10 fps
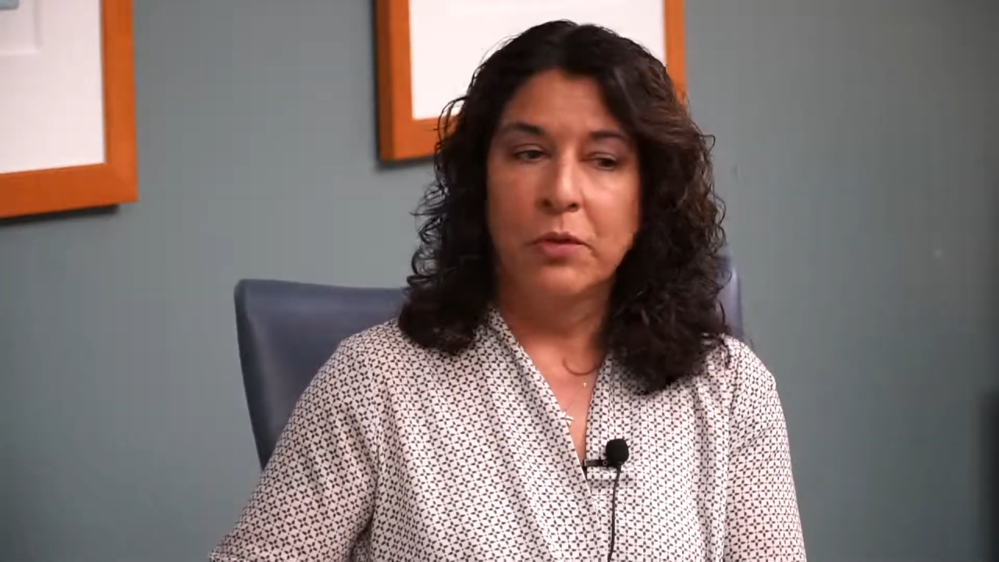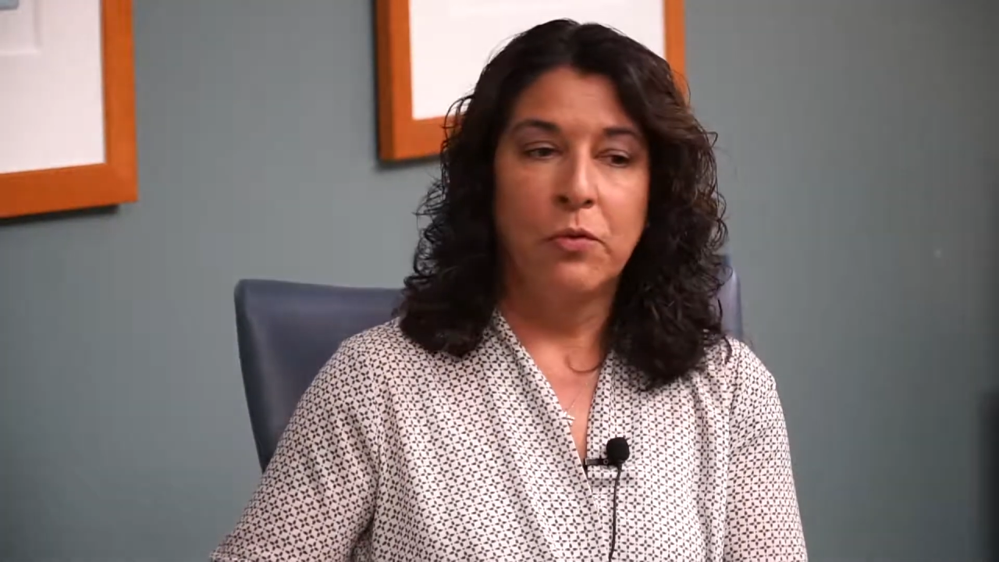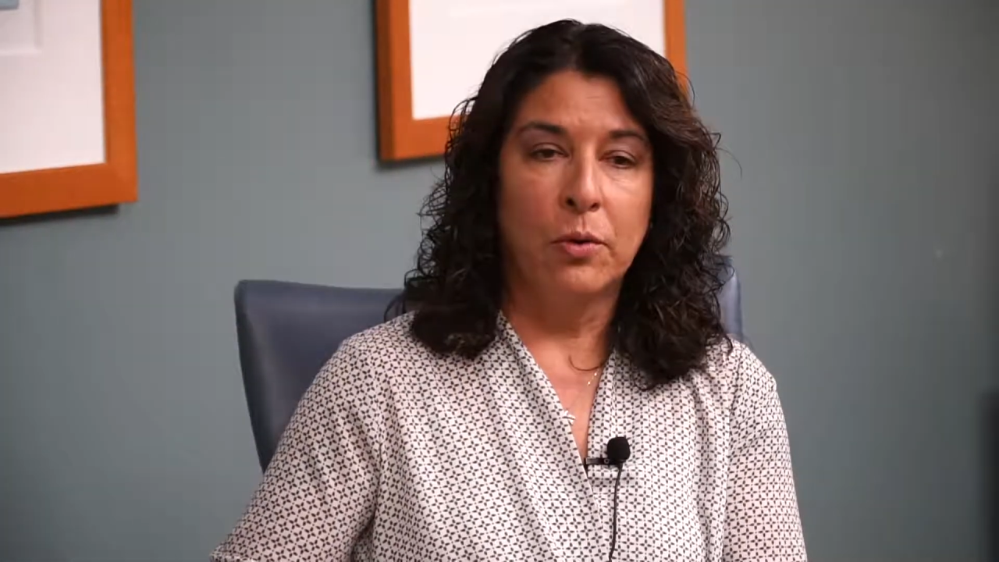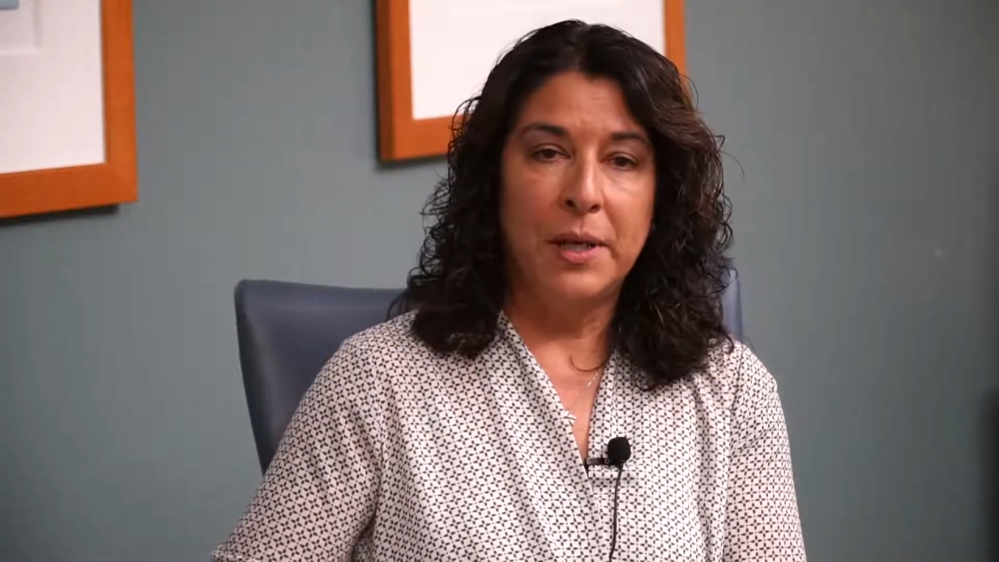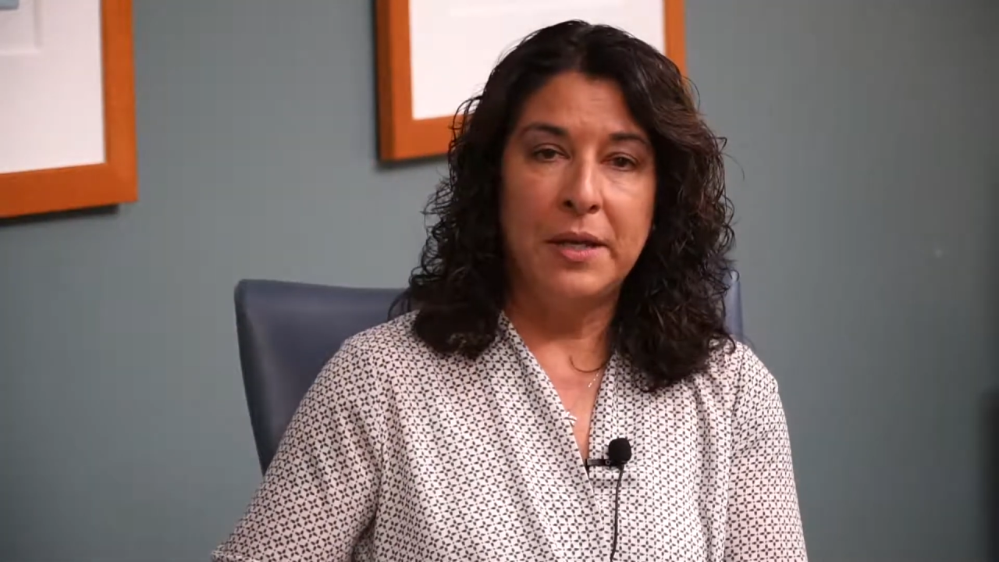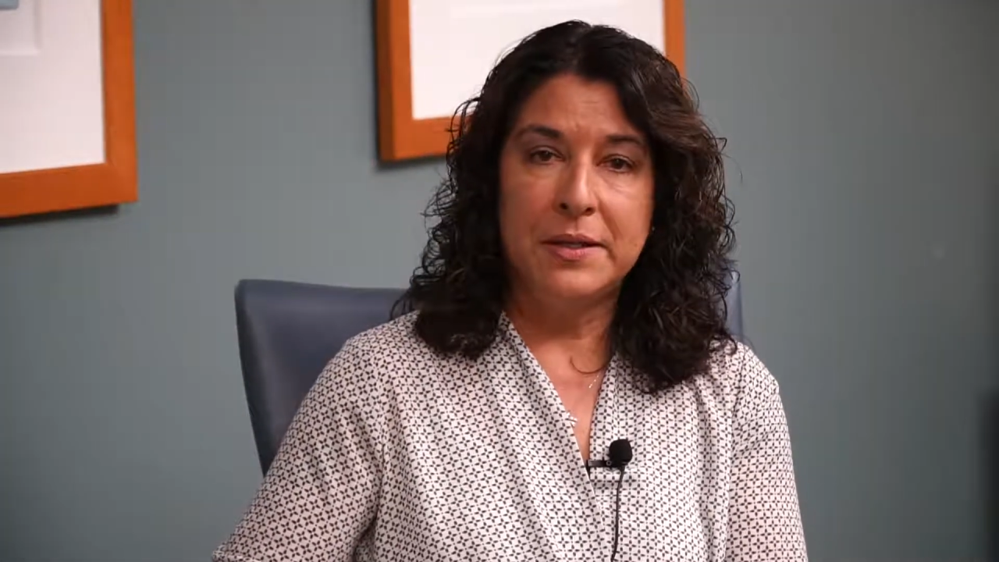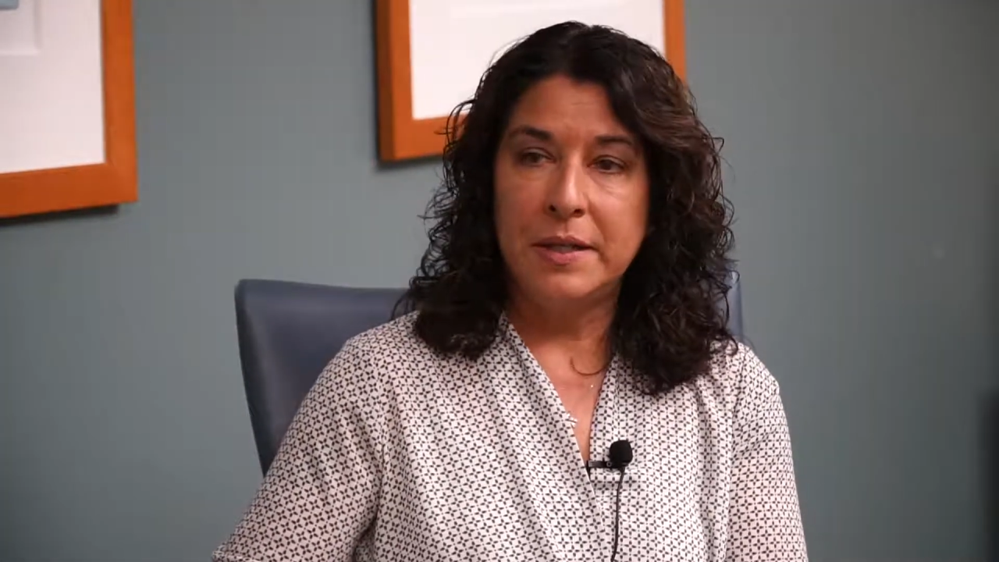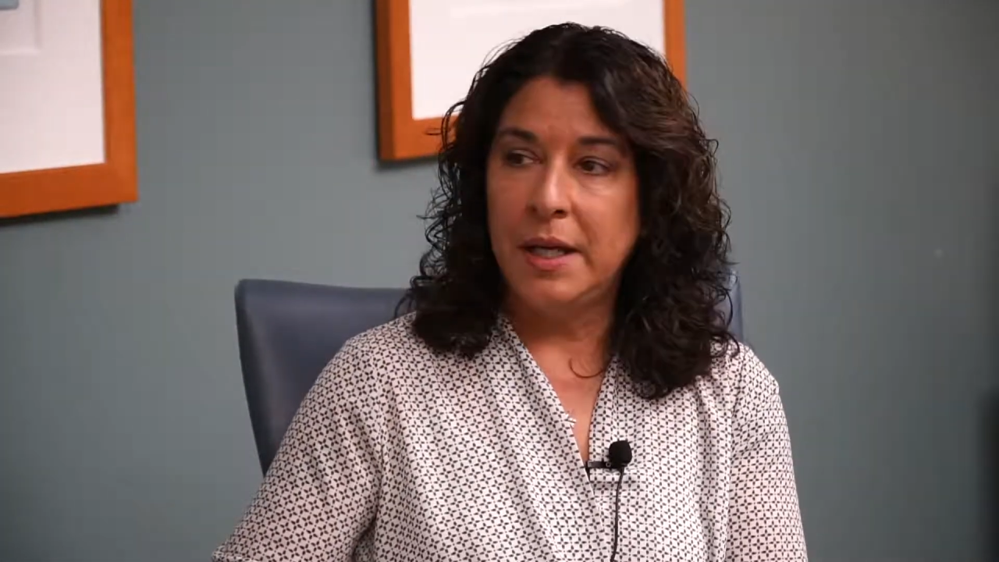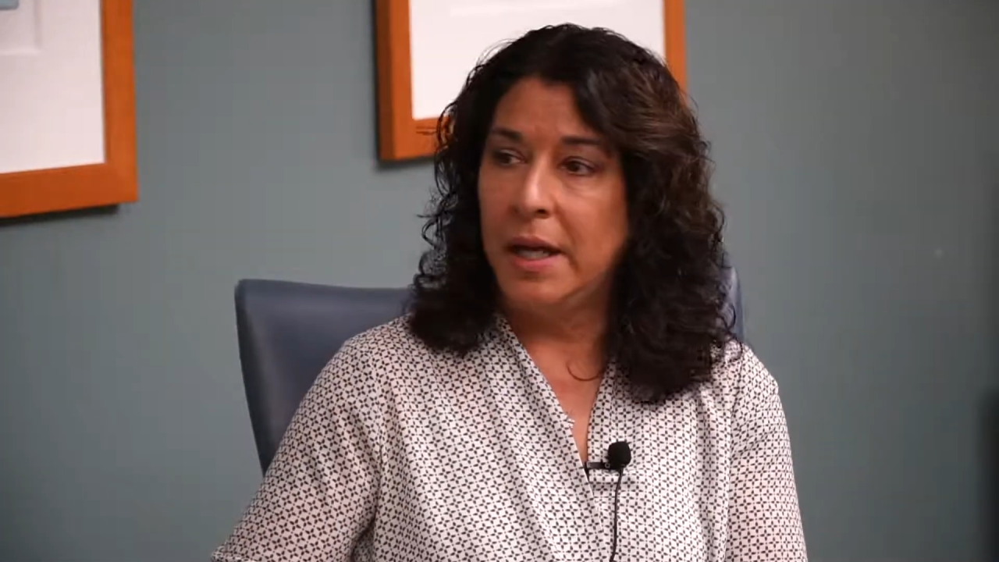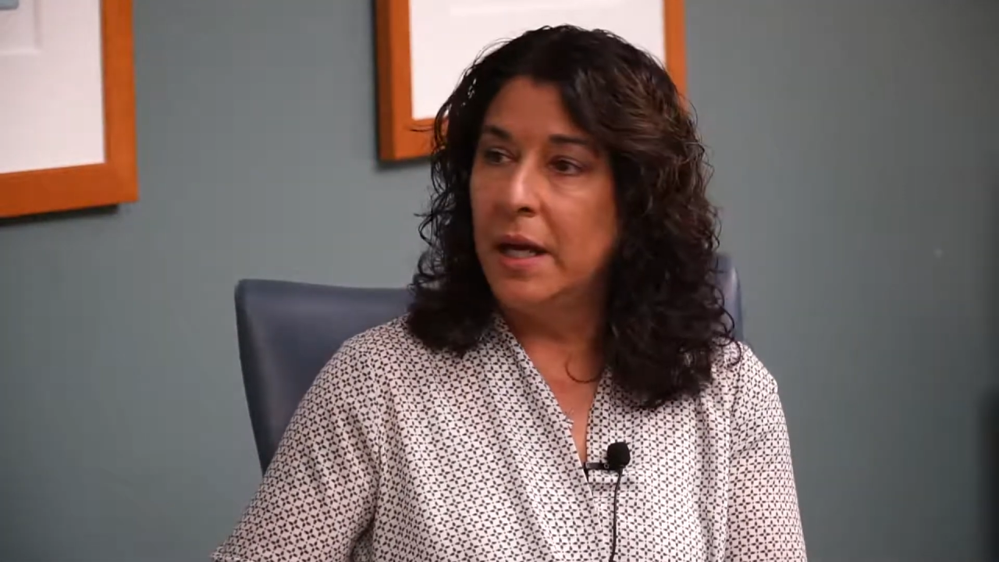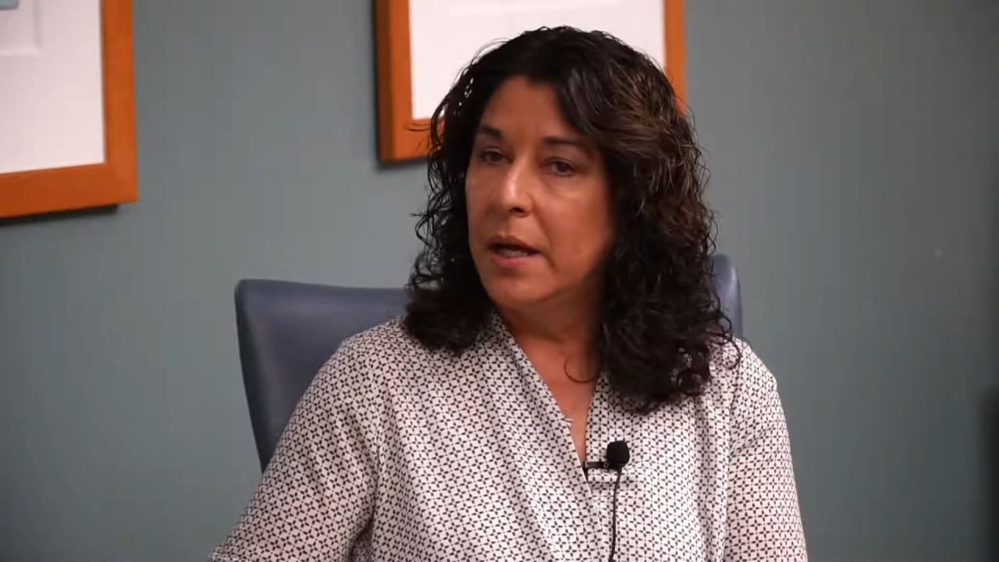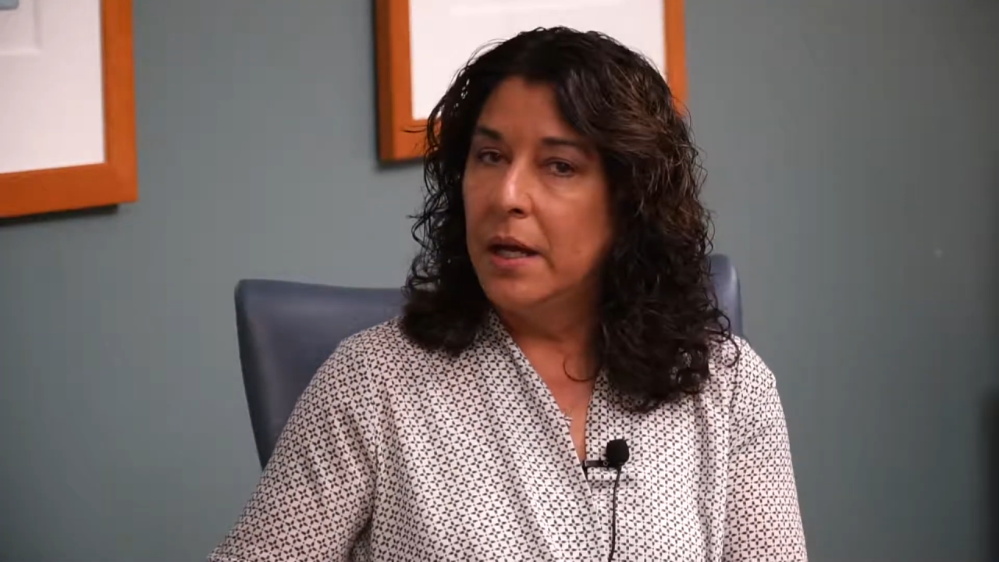for me to see.